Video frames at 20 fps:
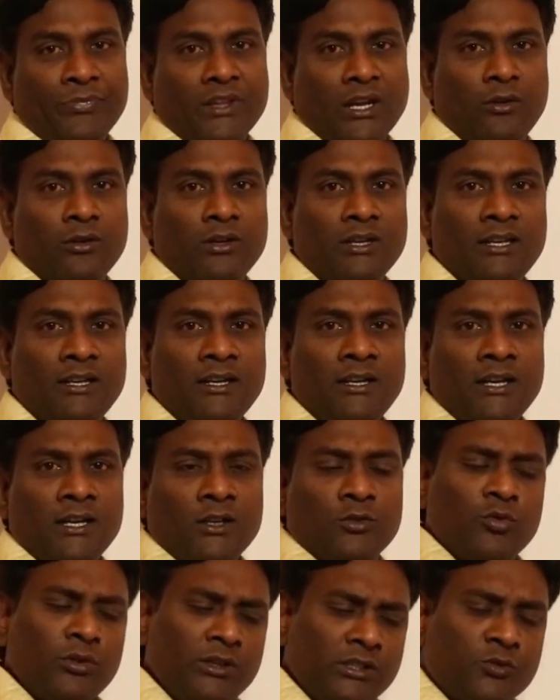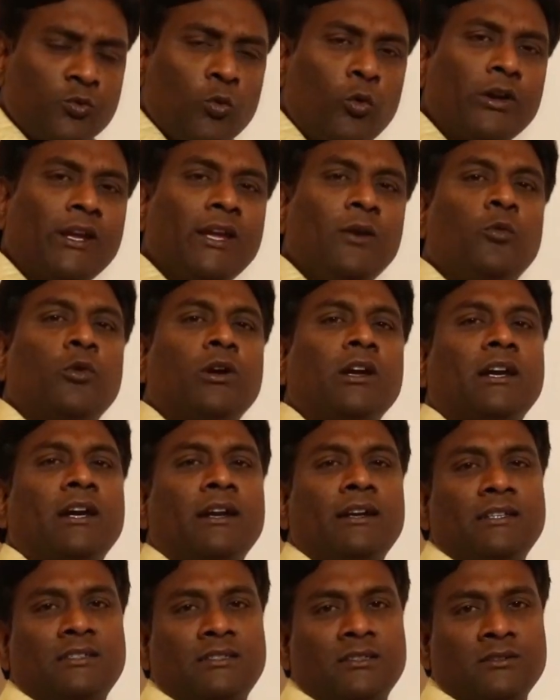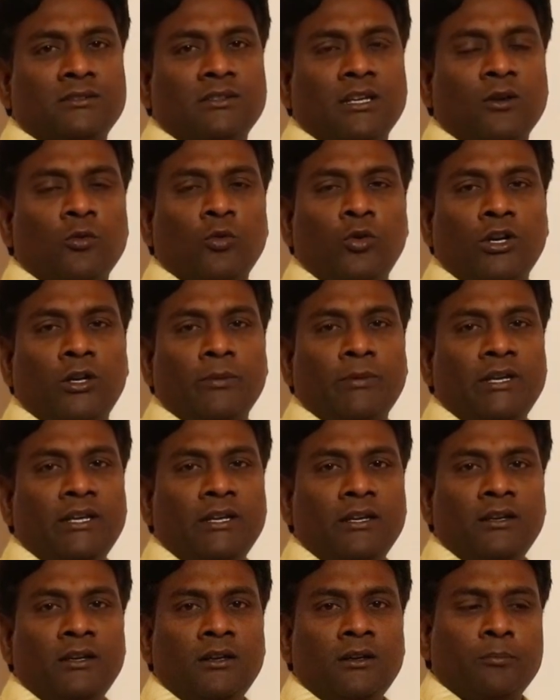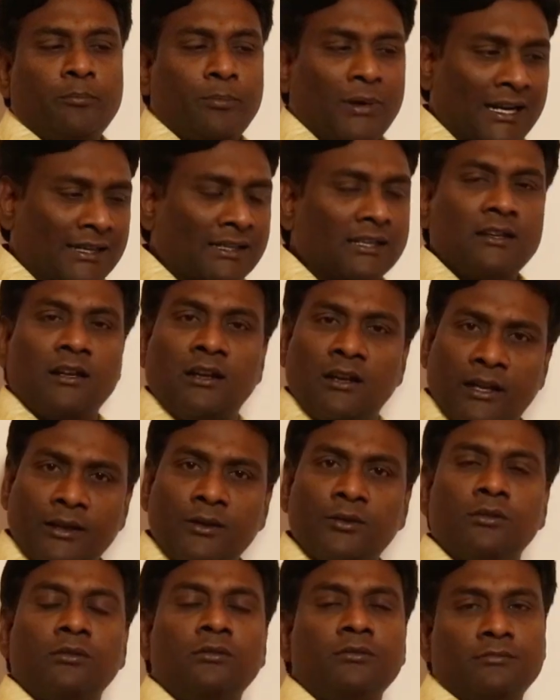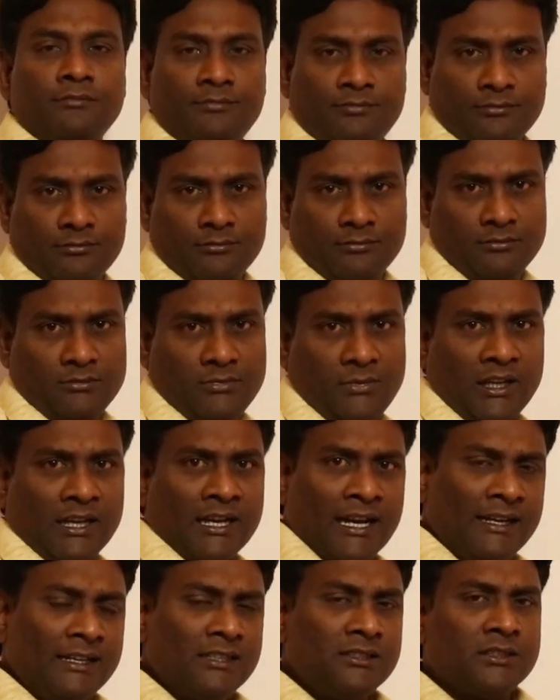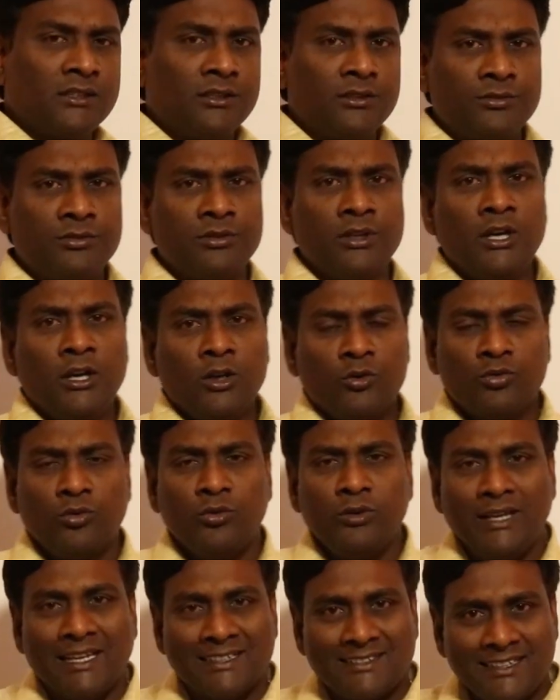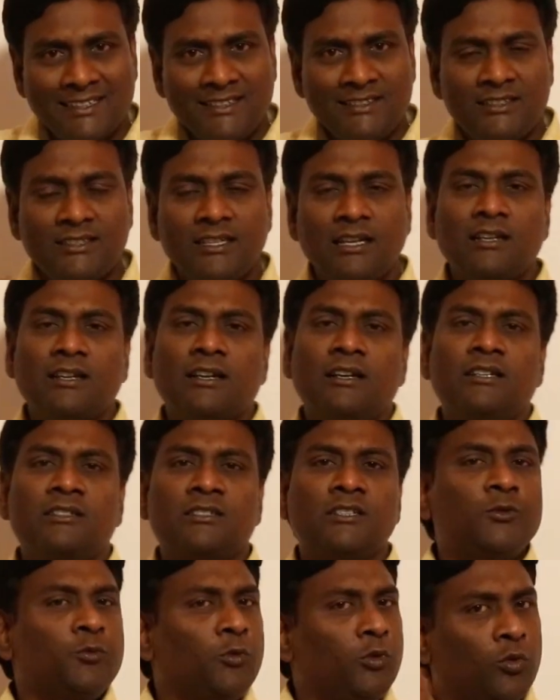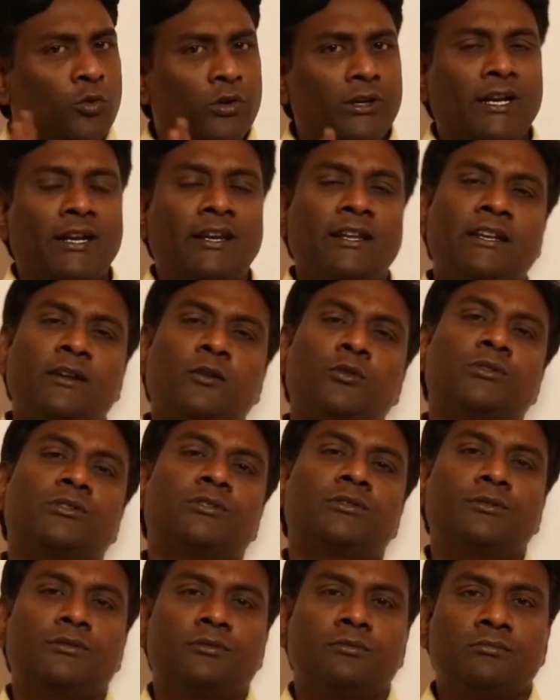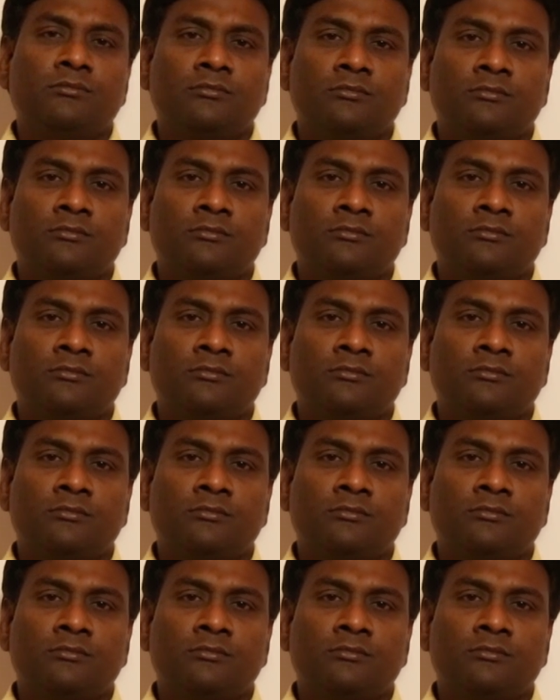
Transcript: Okay, so it's okay conditions are going to be practical, like, you know, conditions. So essential conditions, we don't get any questions.